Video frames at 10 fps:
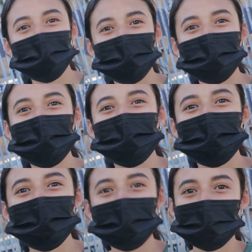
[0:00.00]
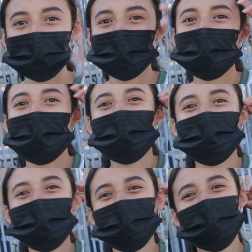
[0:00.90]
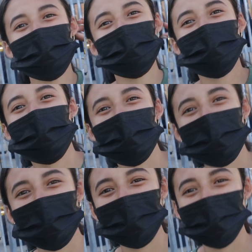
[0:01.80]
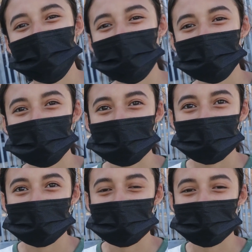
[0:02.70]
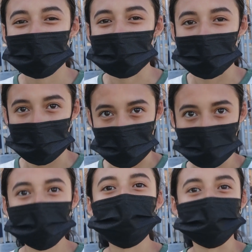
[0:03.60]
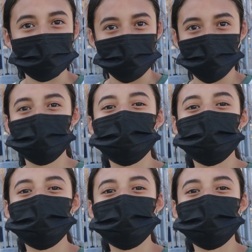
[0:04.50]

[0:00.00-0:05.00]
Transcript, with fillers: San Diego, and you yeah. got to see a dub. You always say you never get to see them win, and now here they are.